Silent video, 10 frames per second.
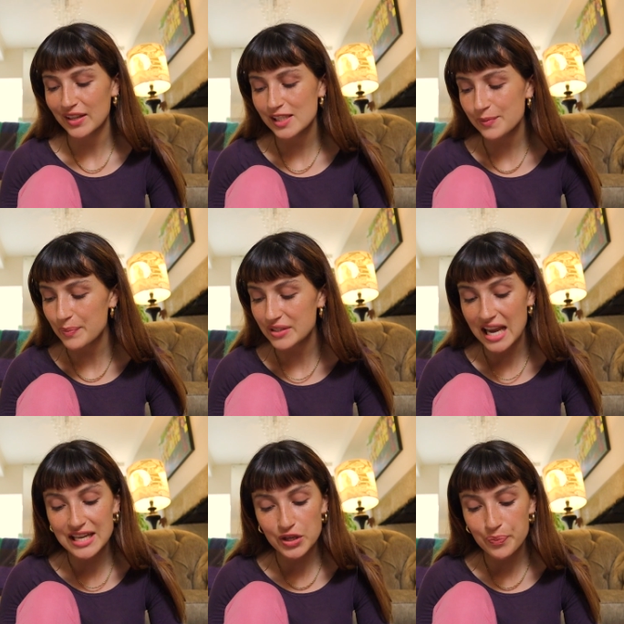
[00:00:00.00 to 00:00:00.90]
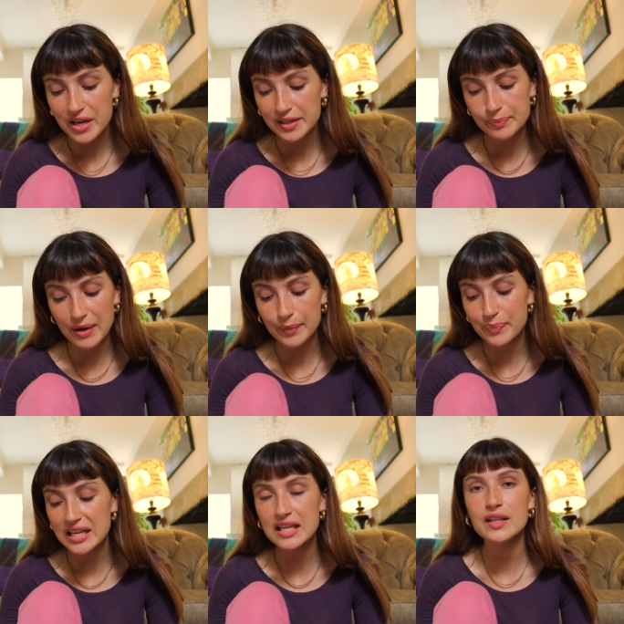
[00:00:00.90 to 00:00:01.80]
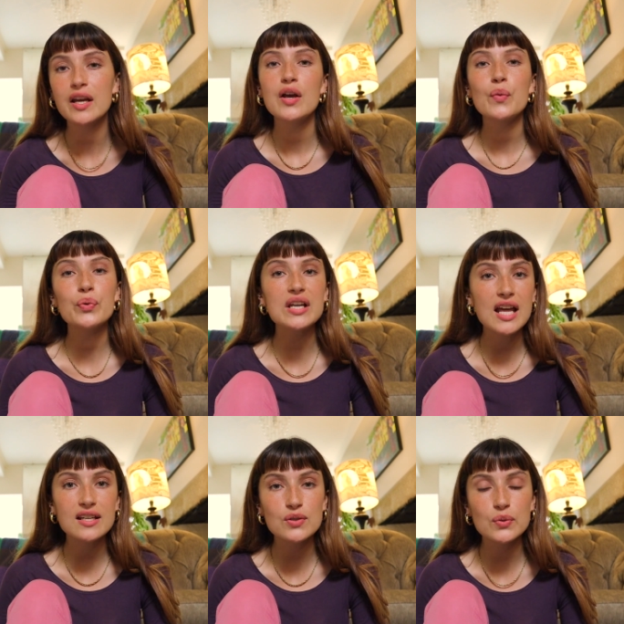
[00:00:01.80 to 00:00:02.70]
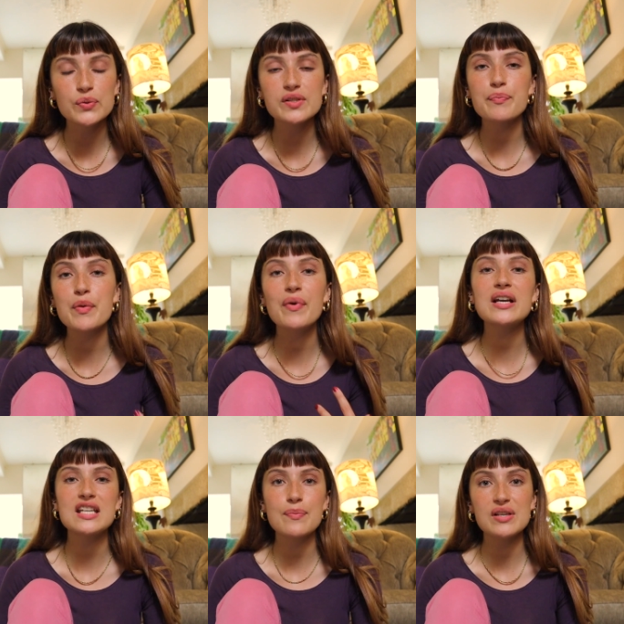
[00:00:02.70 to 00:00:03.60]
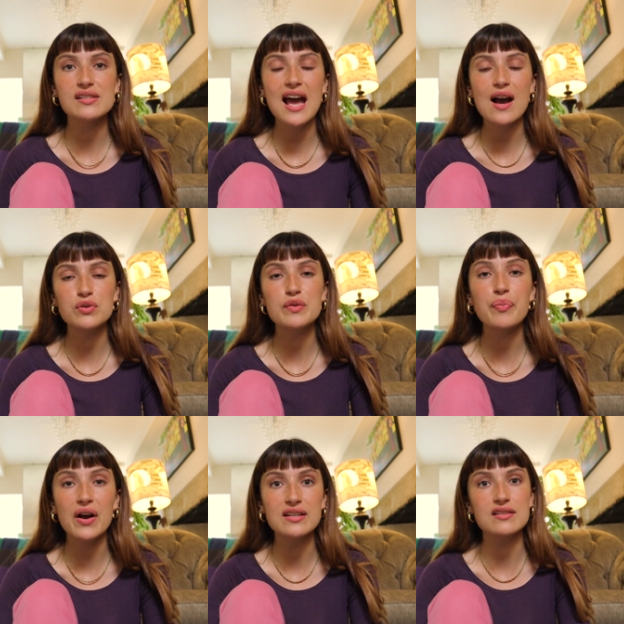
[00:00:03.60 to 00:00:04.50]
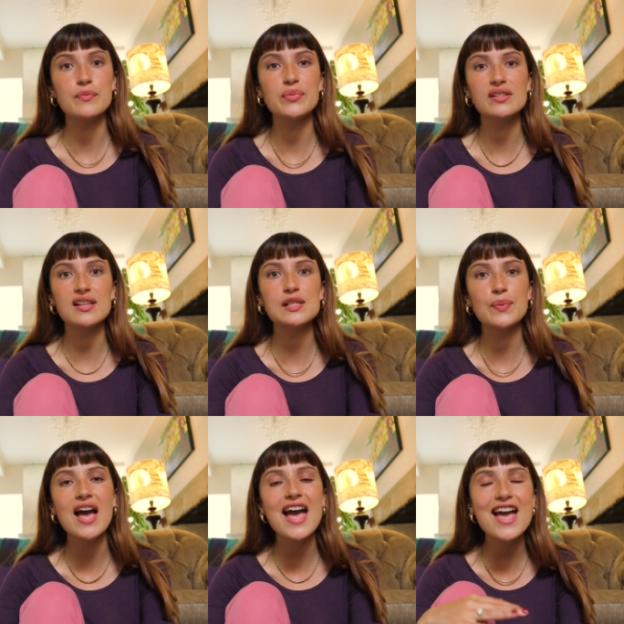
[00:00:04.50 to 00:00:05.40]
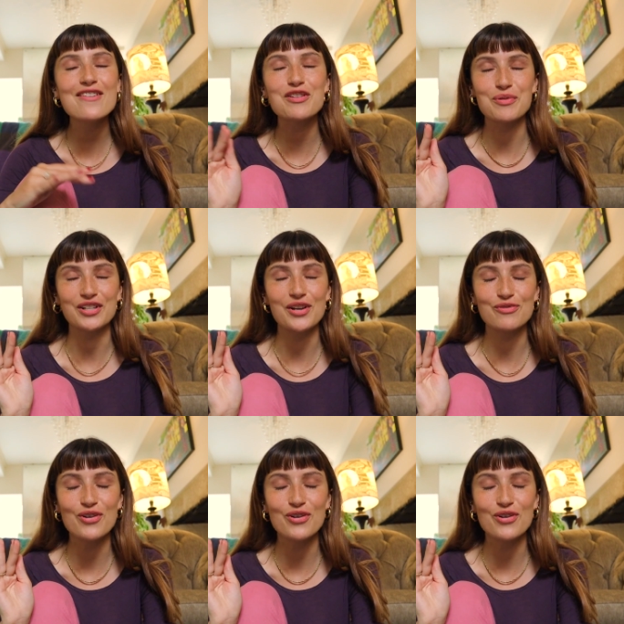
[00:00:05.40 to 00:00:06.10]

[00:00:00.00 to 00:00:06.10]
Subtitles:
Sweet potato burgers, black bean, lentils, but my tip is how to bind them, because that's where everyone goes